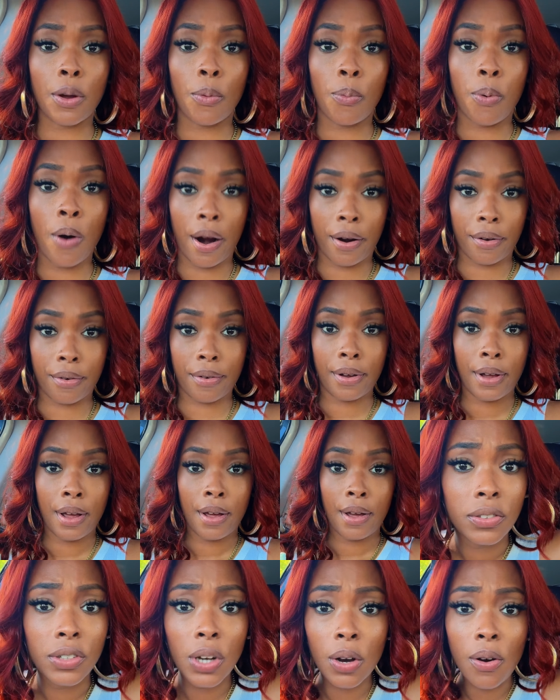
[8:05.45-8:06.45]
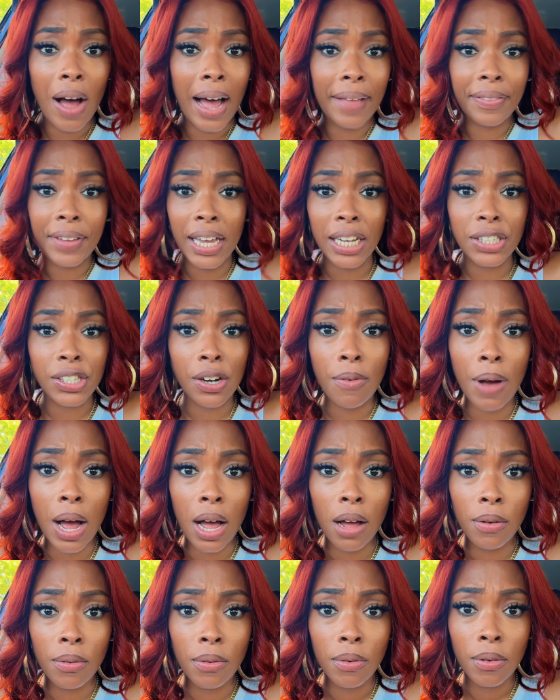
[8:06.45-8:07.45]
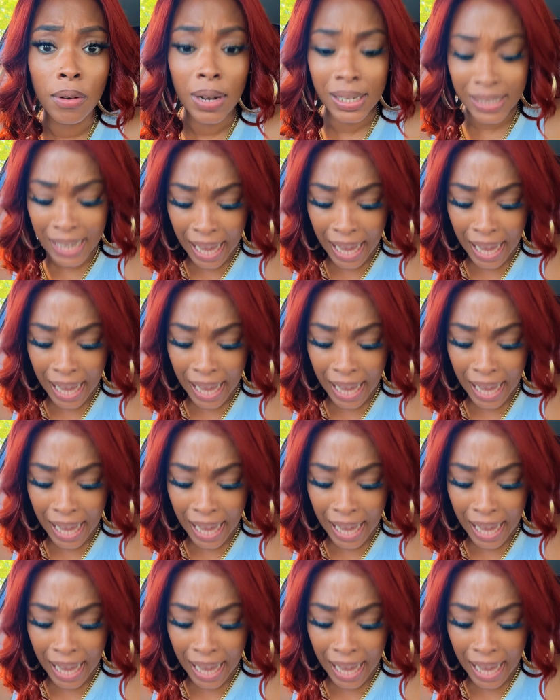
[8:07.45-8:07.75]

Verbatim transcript: to work. You're going to have to get your own because